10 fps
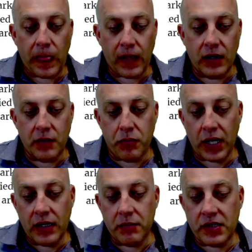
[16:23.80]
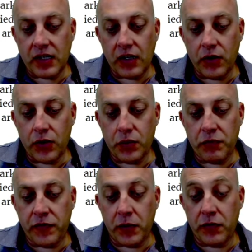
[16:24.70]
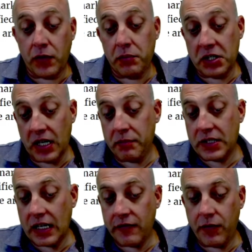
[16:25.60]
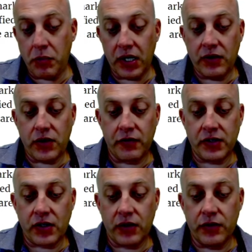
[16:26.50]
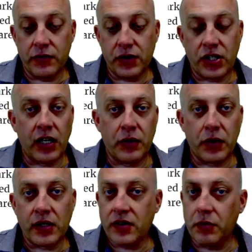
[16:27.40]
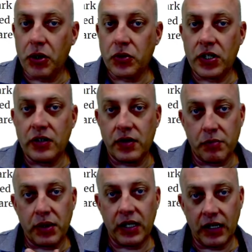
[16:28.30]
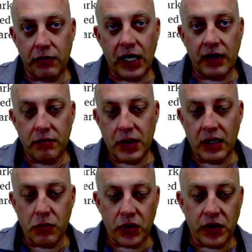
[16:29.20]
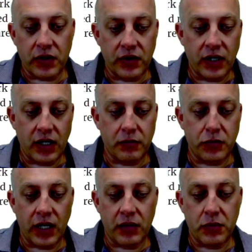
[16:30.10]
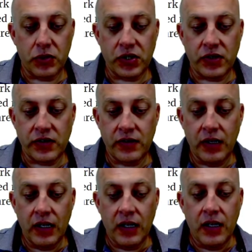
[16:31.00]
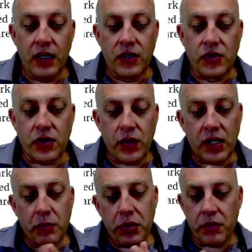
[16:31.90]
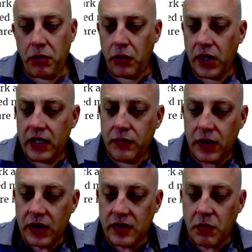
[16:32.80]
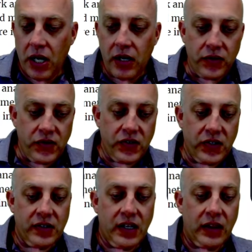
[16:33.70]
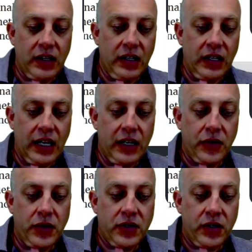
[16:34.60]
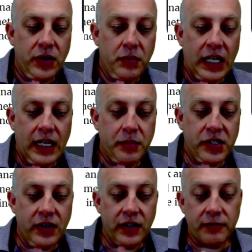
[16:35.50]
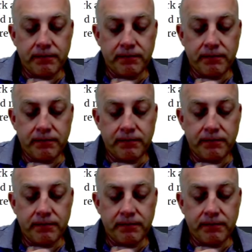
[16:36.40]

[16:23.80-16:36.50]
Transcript: And then Bray and Macedo performed an update of the Bray and Travesaru for shallow crustal motions, but again ran many more ground motions. So an important point with these models is that the error term, that epsilon,